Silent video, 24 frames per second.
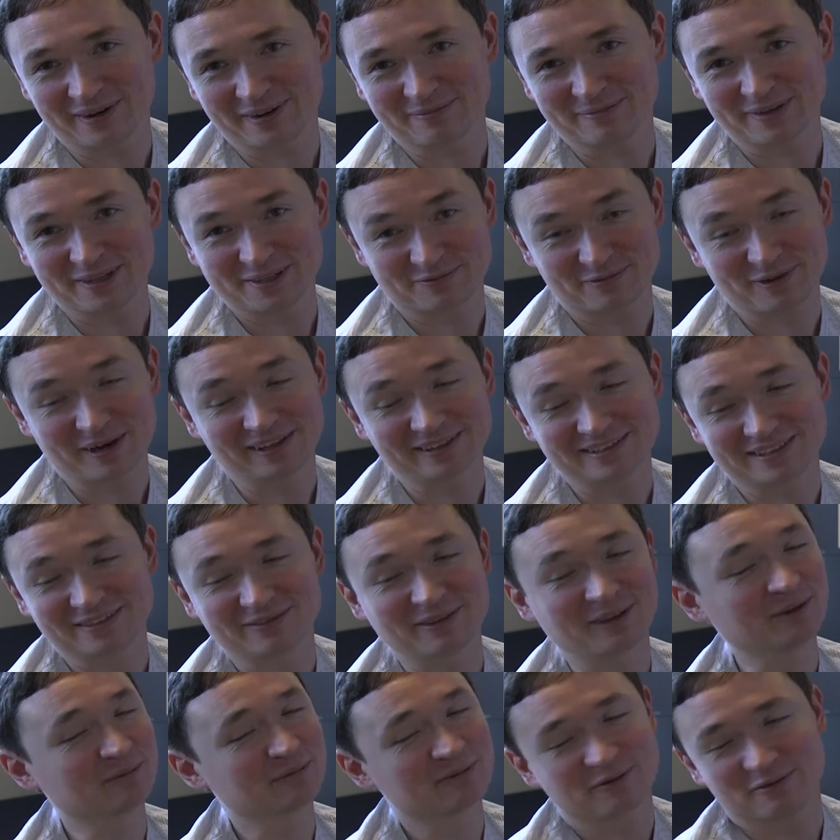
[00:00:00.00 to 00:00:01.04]
mixed reality
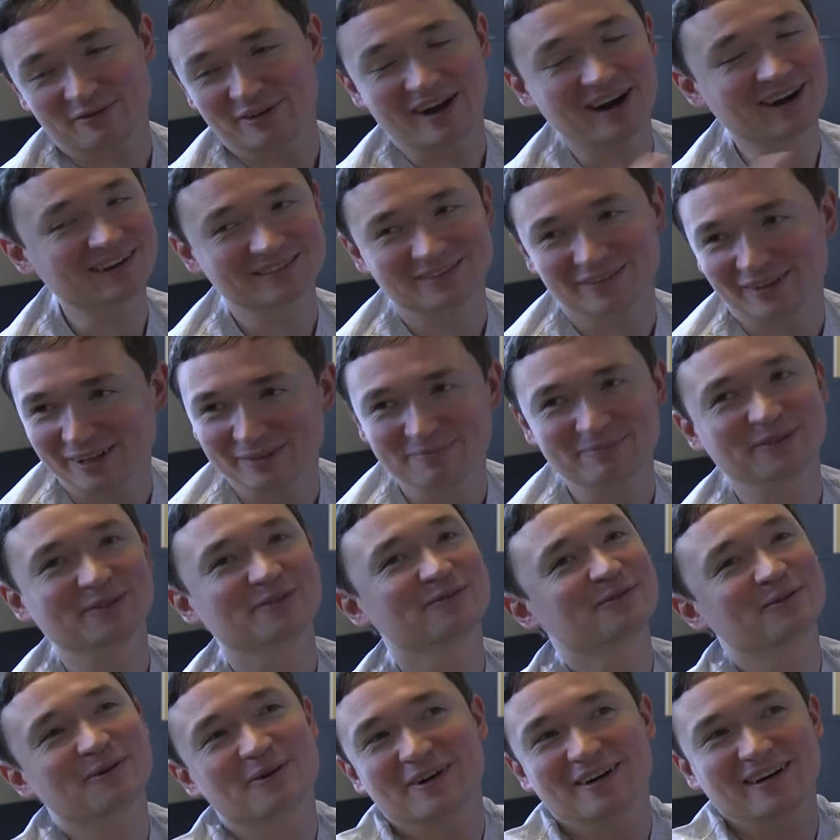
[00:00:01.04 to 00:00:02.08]
development, for VR development,
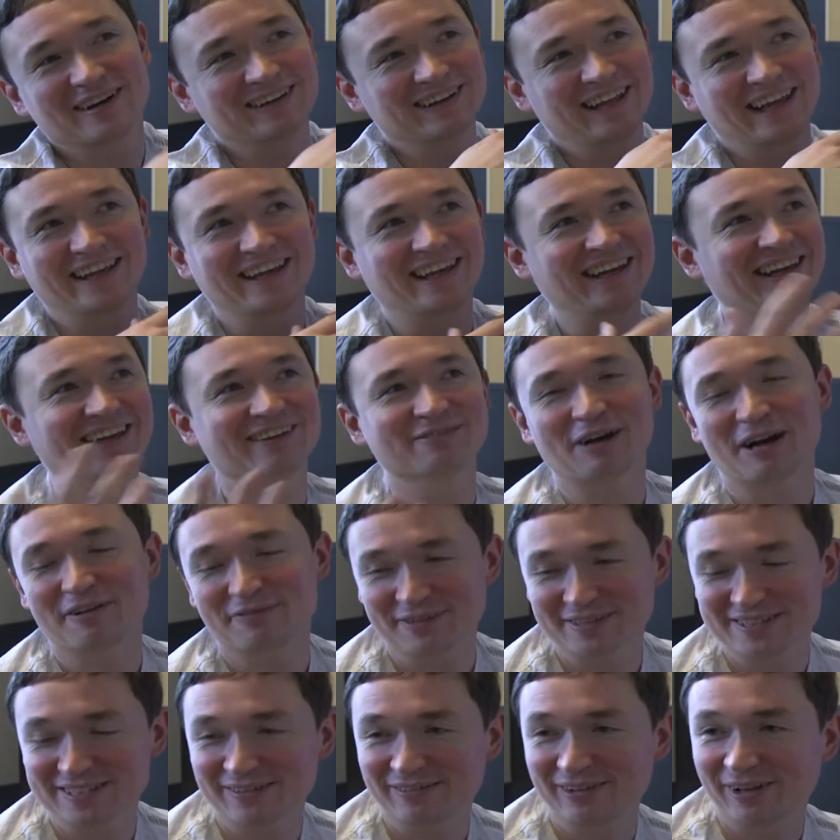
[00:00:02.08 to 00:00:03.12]
for like any
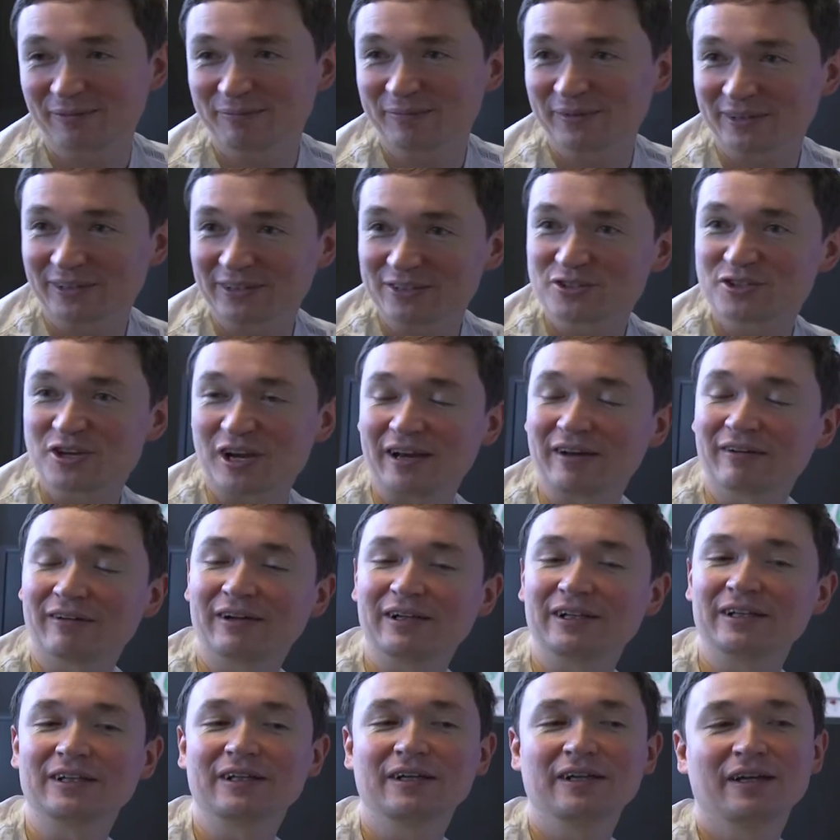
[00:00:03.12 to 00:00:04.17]
graphics development in
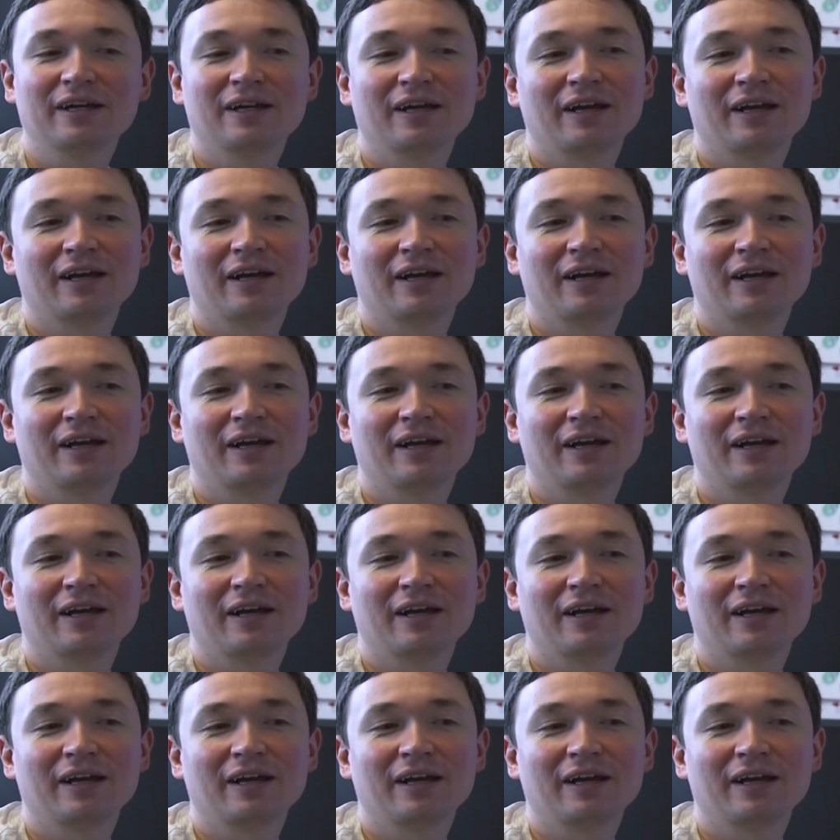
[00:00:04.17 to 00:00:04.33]
general.